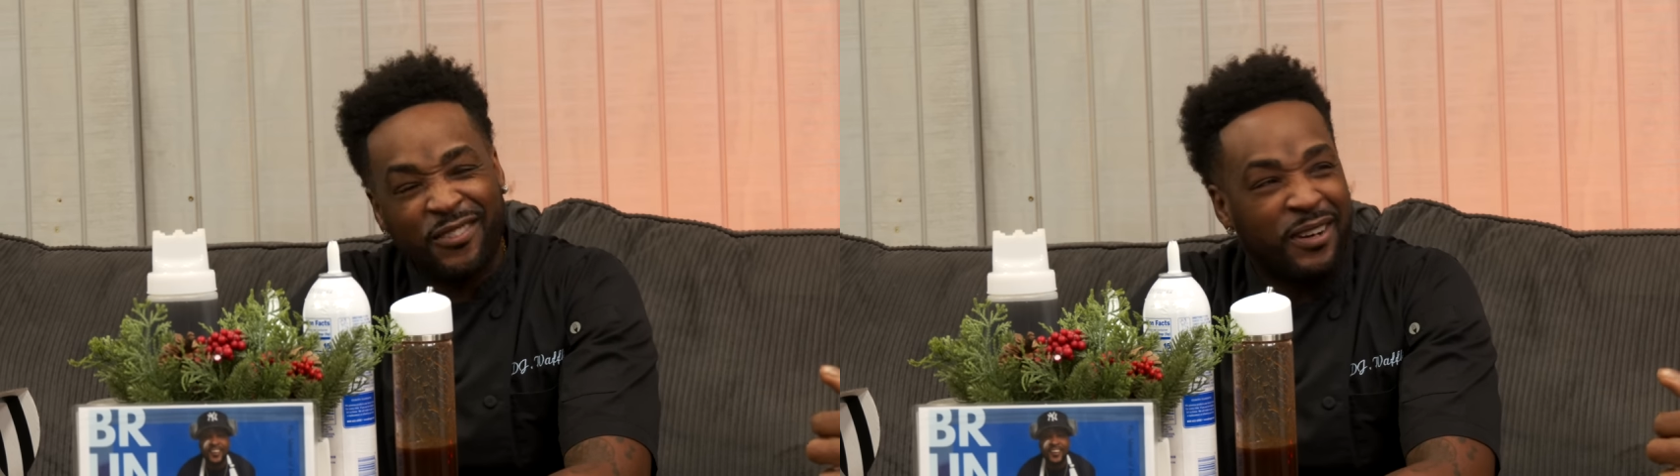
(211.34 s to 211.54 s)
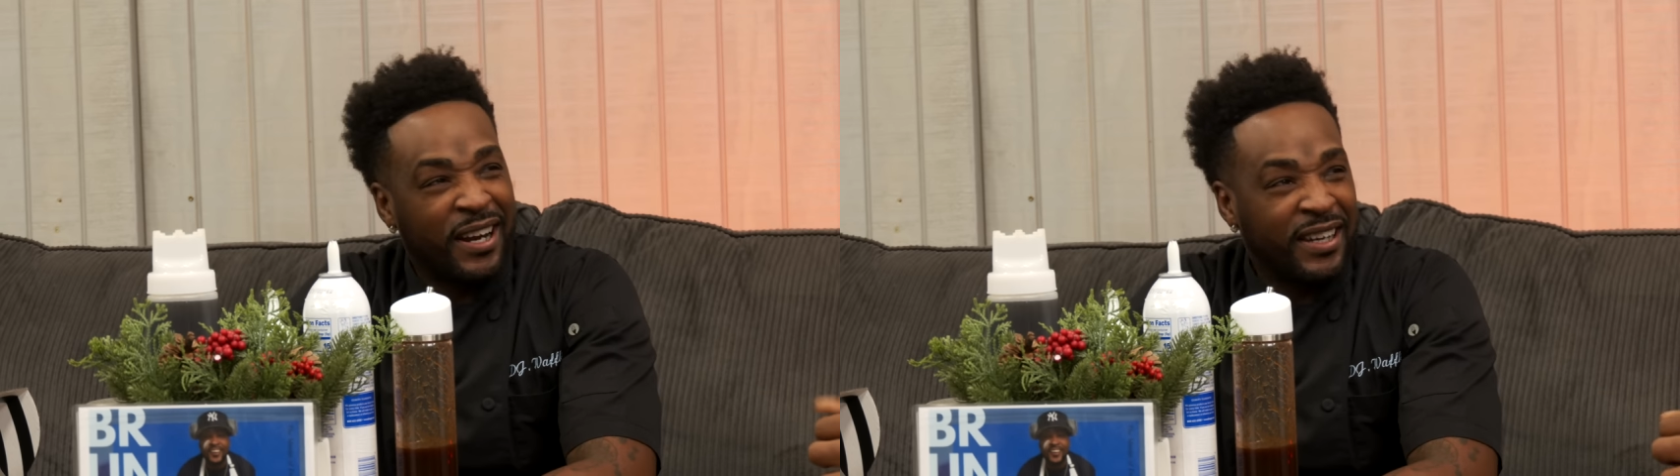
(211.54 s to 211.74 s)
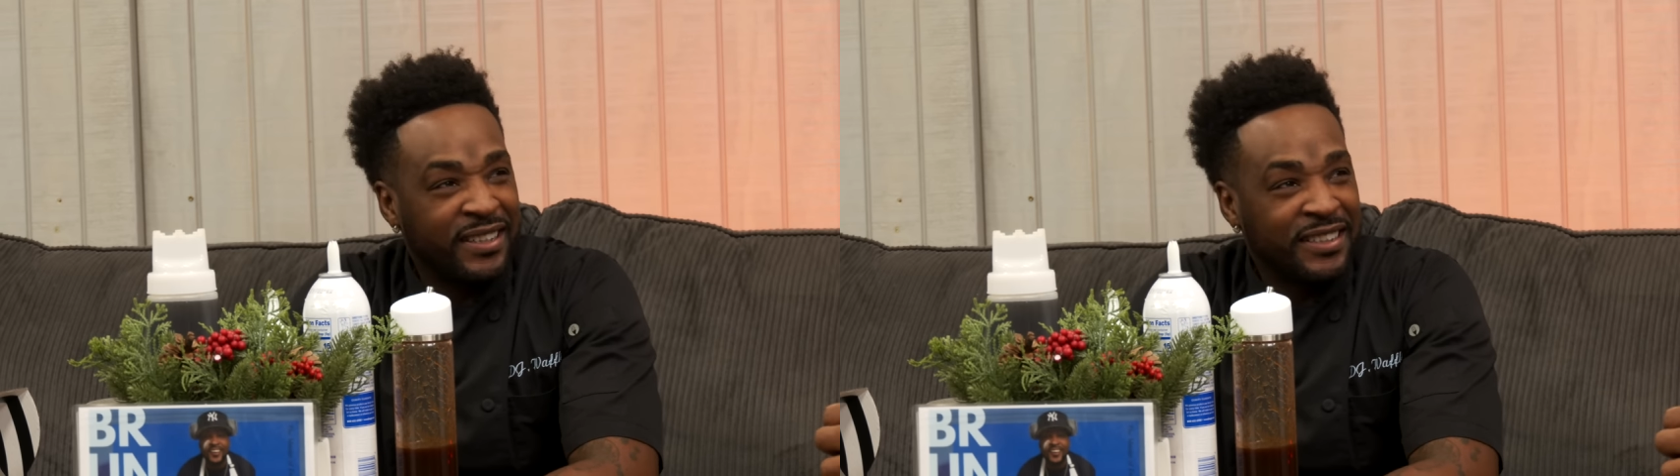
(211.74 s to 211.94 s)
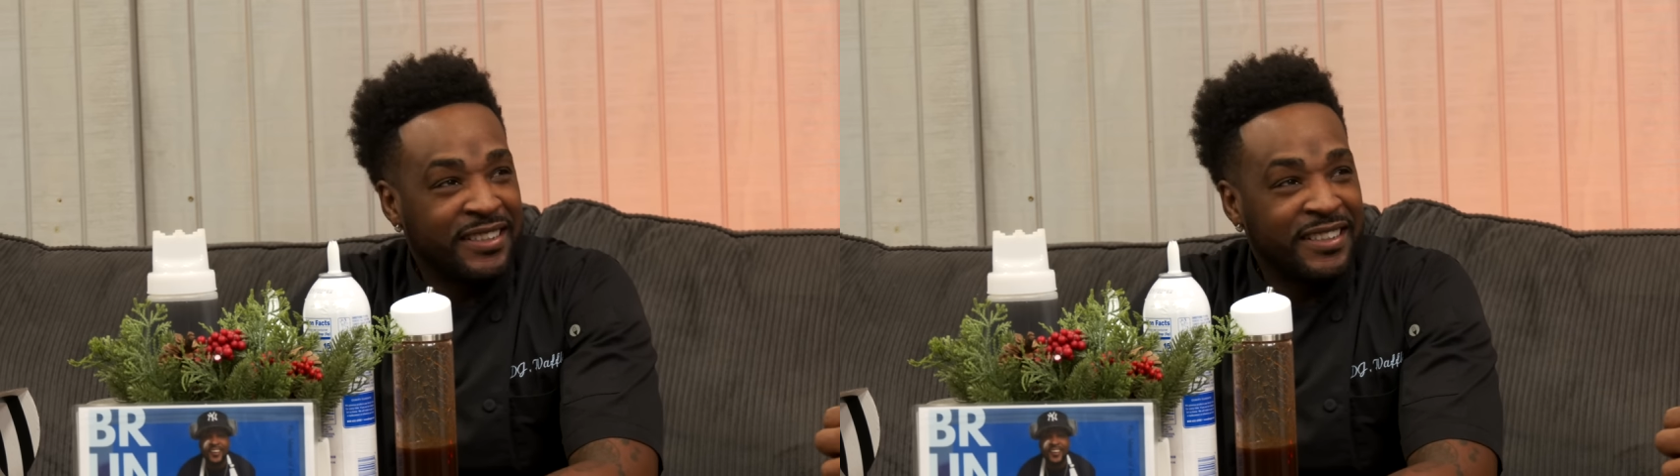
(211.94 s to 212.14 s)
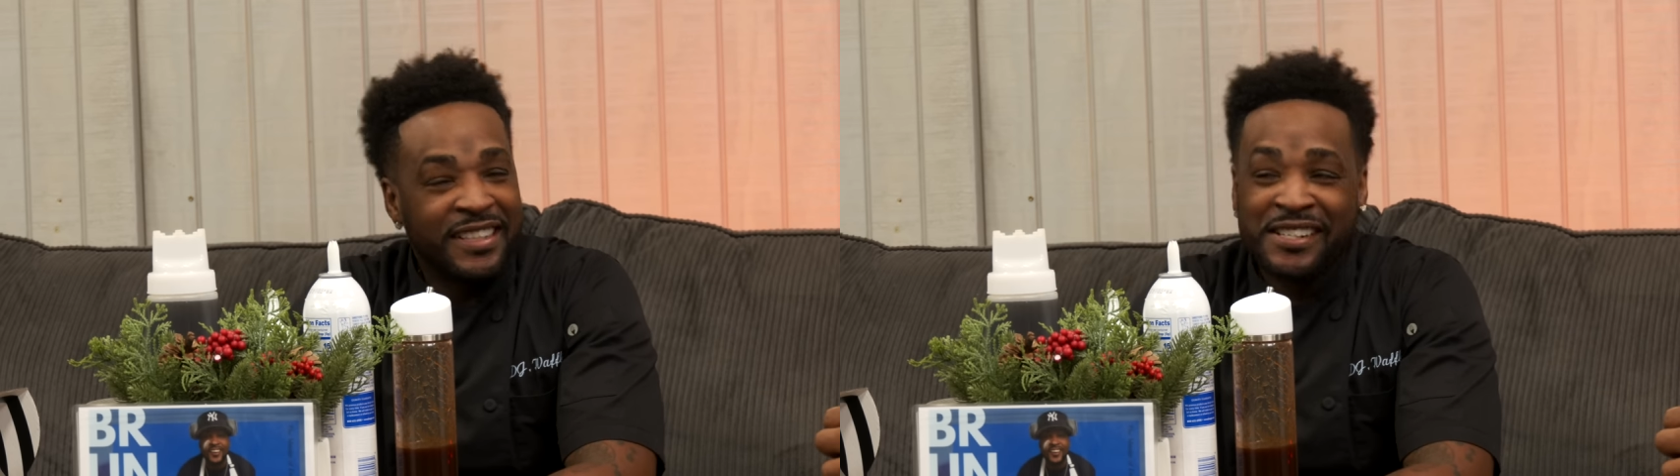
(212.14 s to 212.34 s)
sense, right?
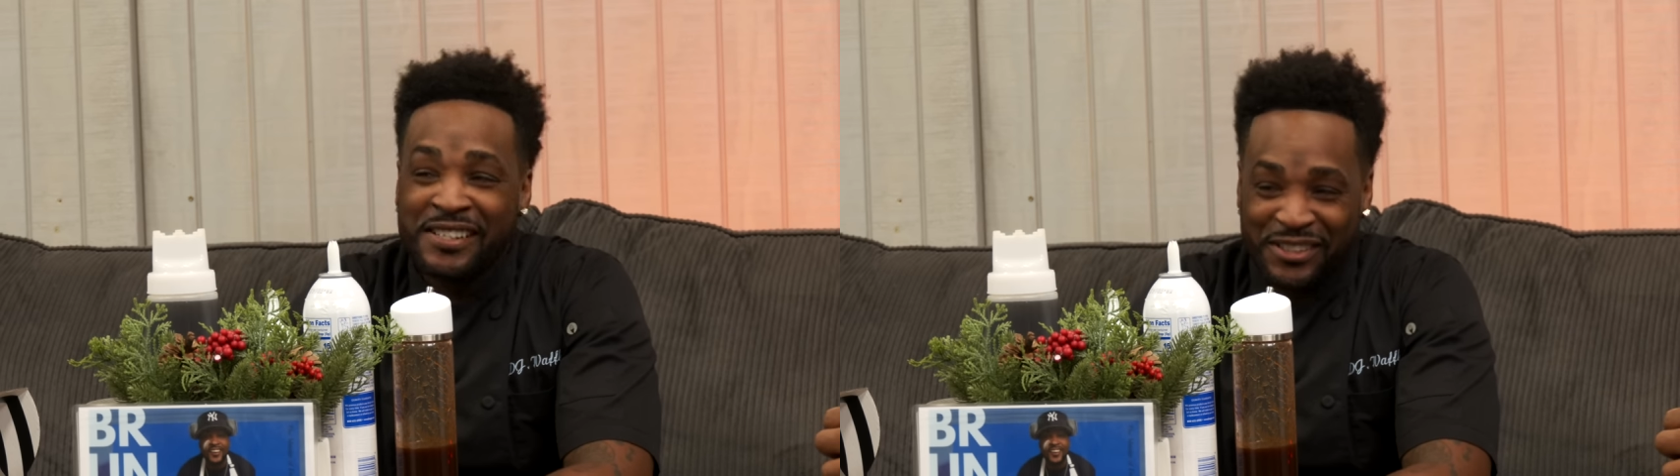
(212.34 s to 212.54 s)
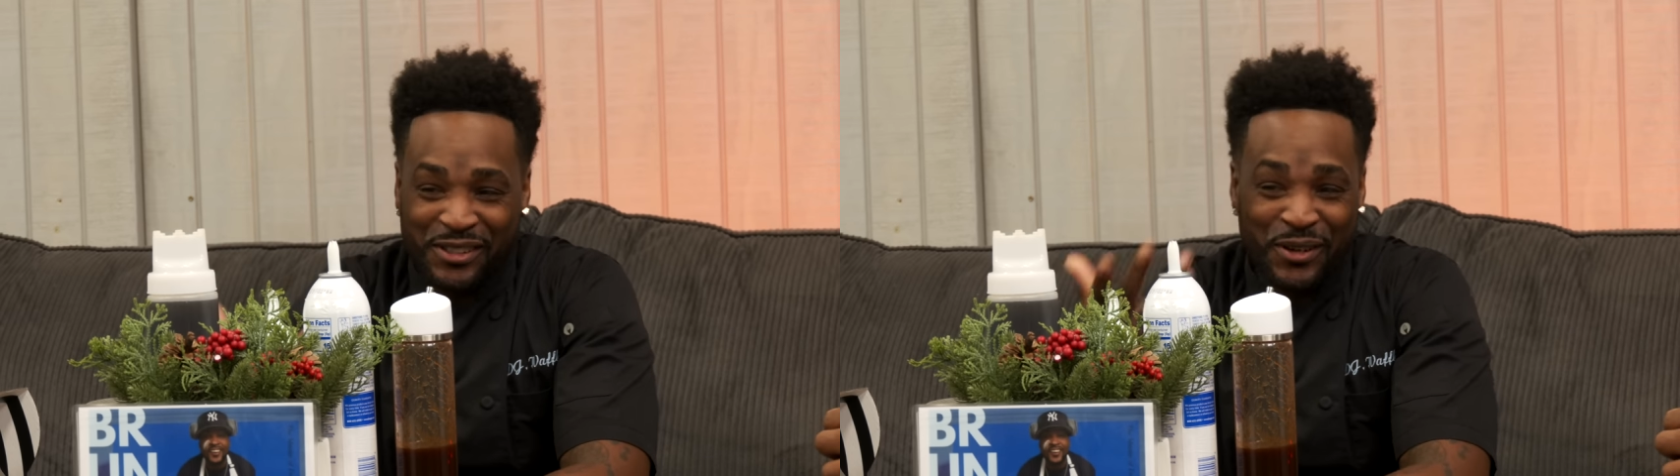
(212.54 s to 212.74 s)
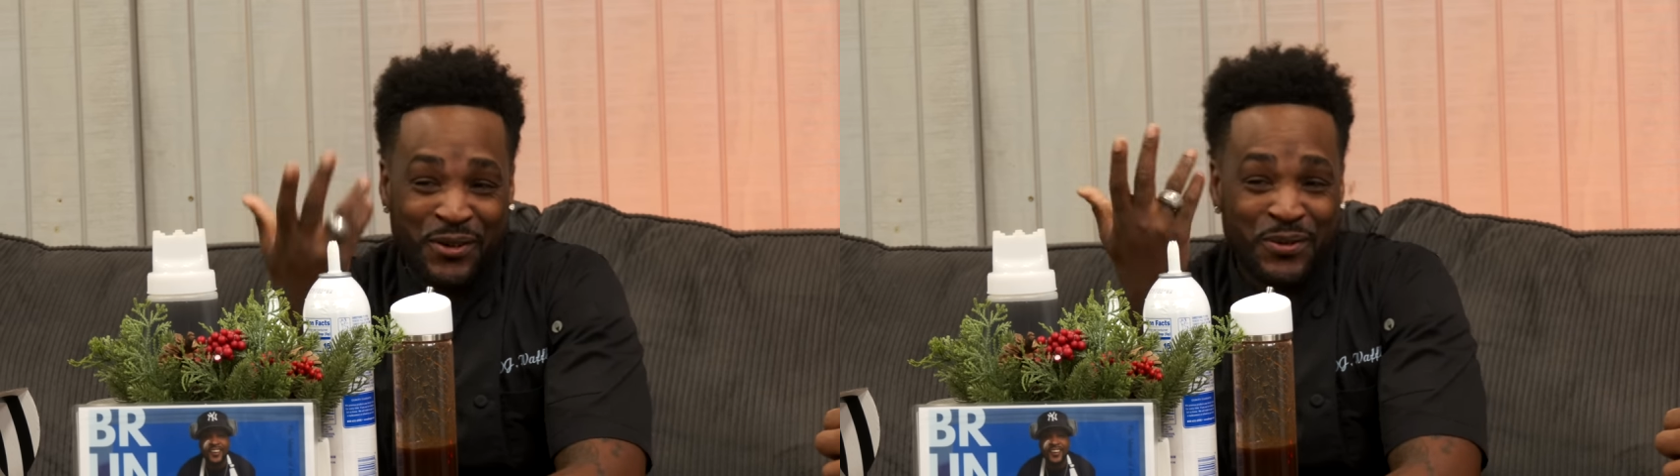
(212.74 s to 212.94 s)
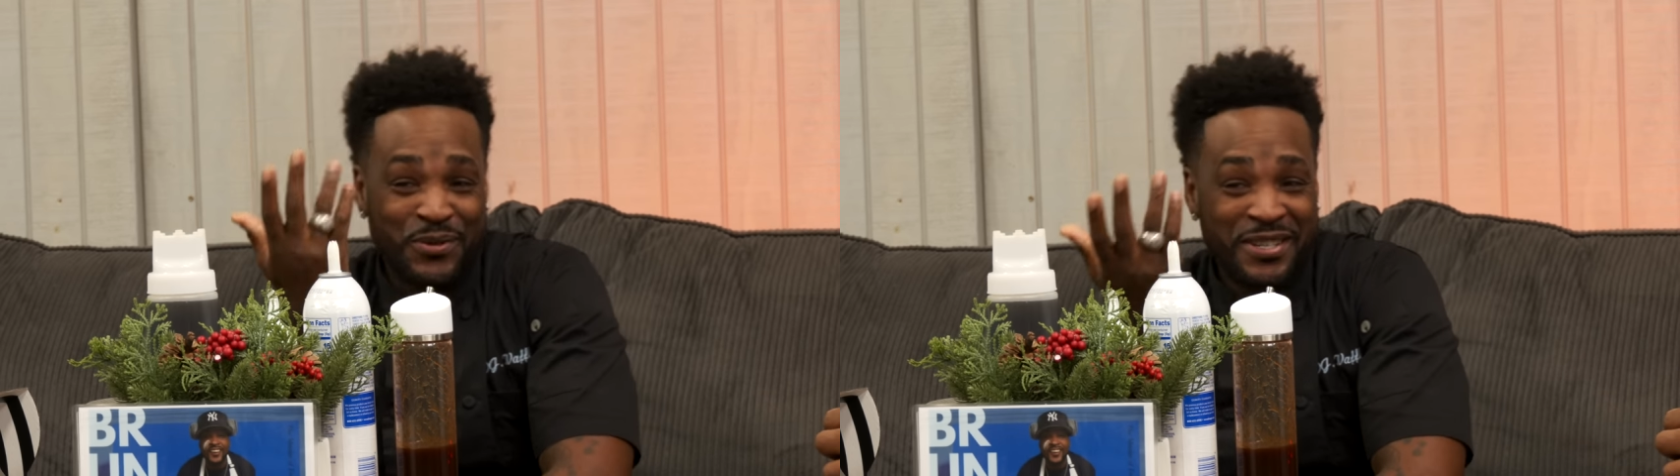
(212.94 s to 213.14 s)
So,